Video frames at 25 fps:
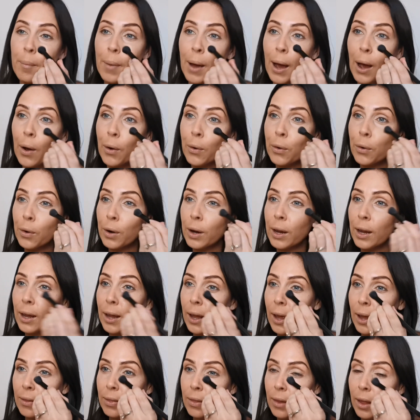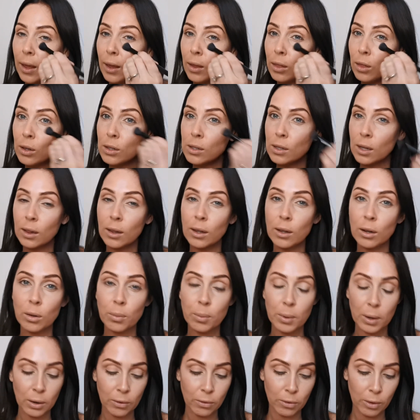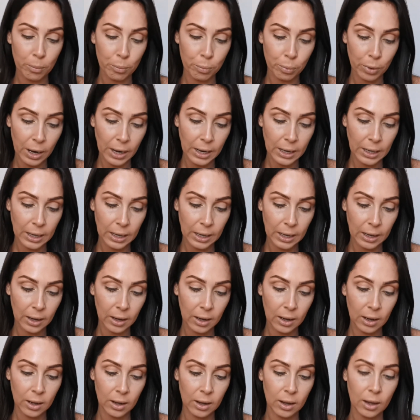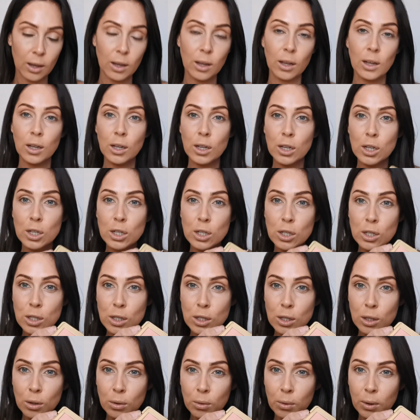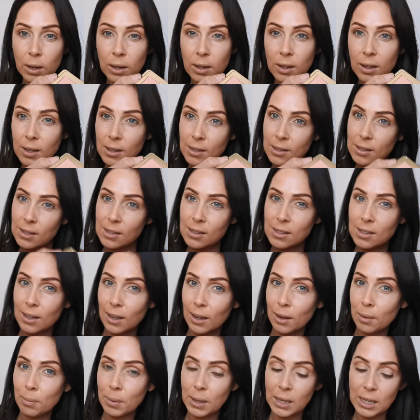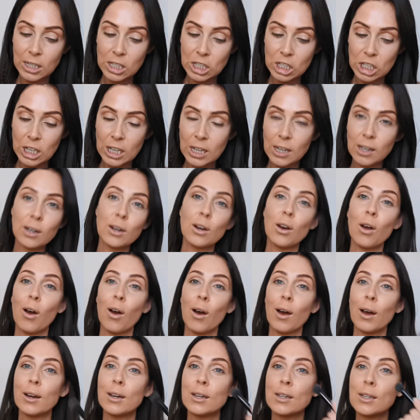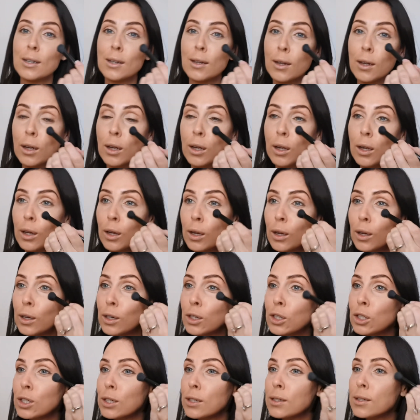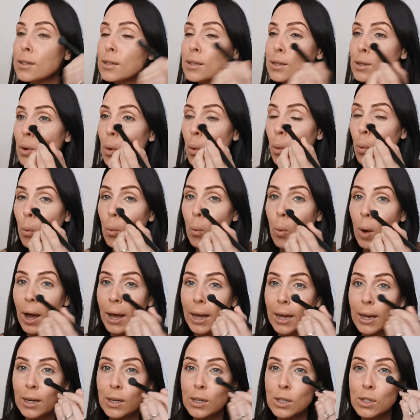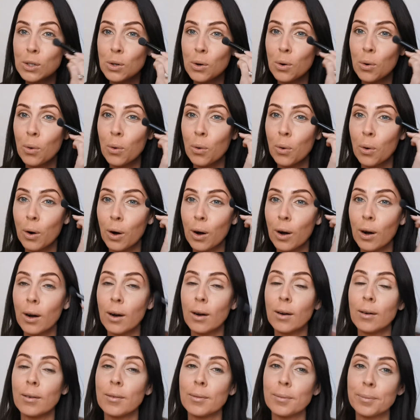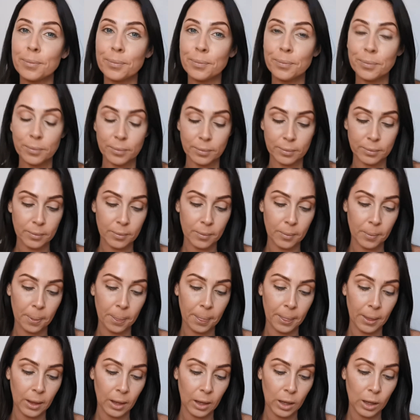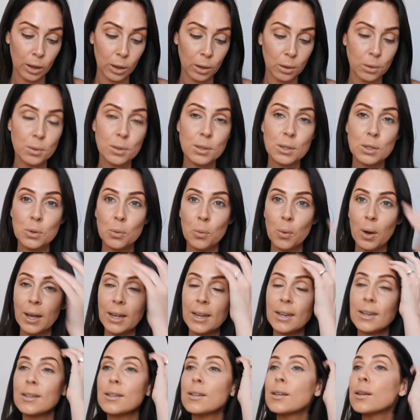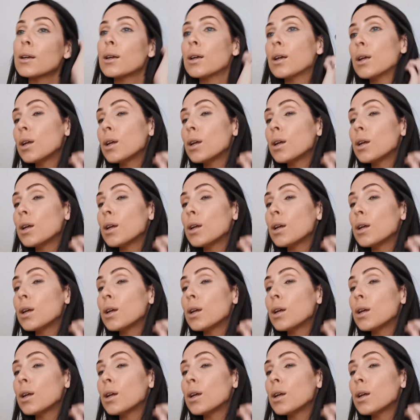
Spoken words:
powdery, and like there's a little bit of a brightening to it because it's like peachy, not just white or close to white.